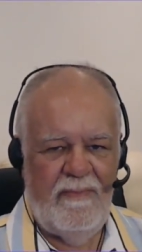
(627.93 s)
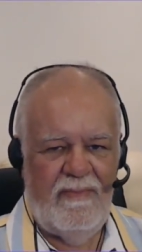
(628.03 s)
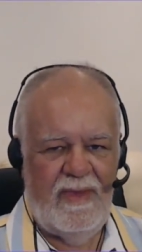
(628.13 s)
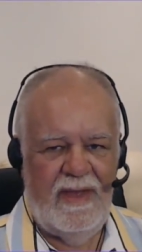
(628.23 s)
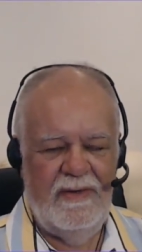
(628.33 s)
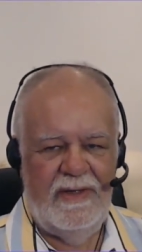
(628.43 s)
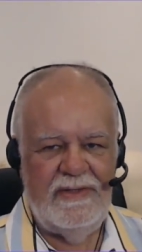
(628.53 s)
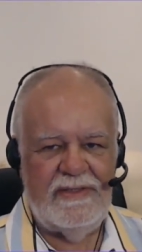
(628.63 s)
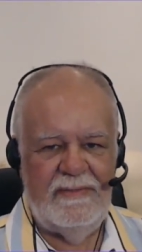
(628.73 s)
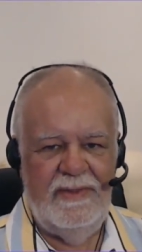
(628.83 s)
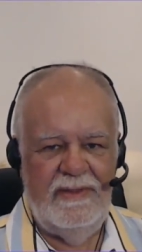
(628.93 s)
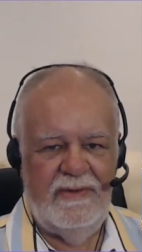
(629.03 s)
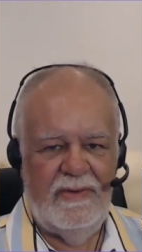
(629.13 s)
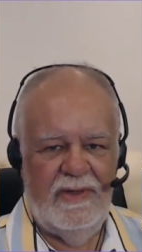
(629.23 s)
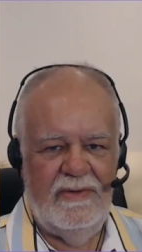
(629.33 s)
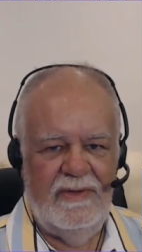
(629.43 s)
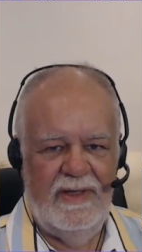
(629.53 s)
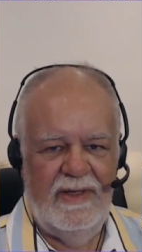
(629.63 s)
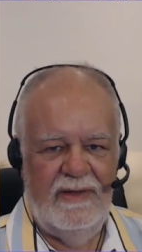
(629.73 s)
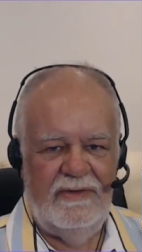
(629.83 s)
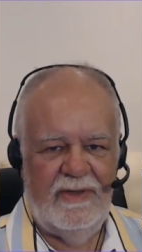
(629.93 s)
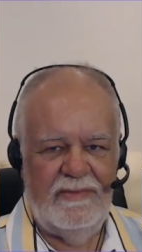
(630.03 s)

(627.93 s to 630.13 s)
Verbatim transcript: Anyway, just let me quote Thomas